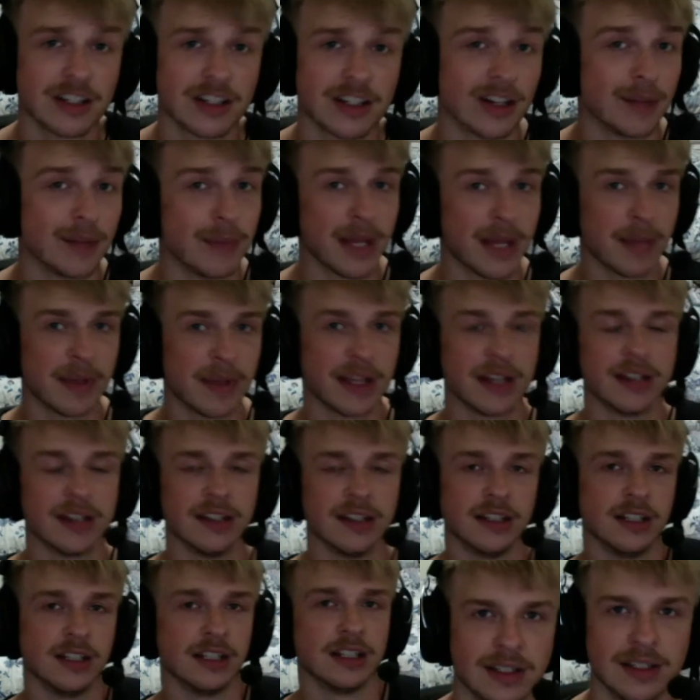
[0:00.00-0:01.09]
or maybe
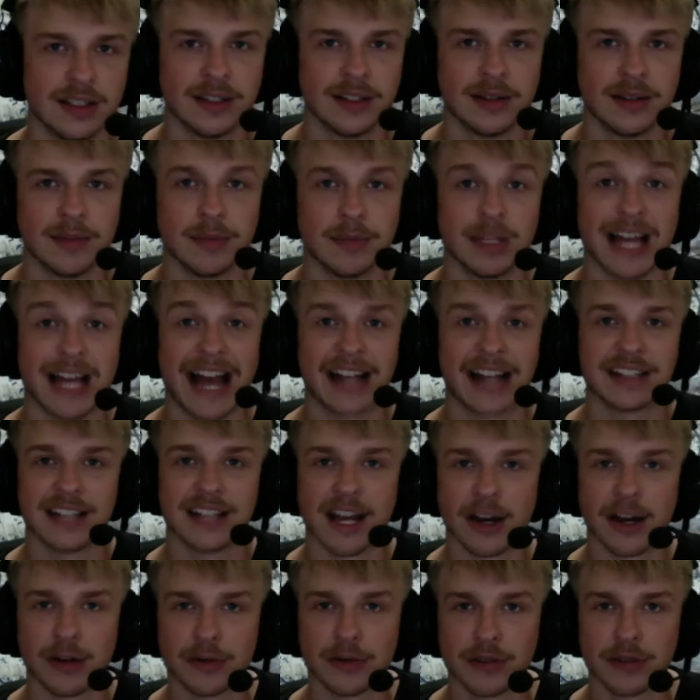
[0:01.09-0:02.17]
blacked out, for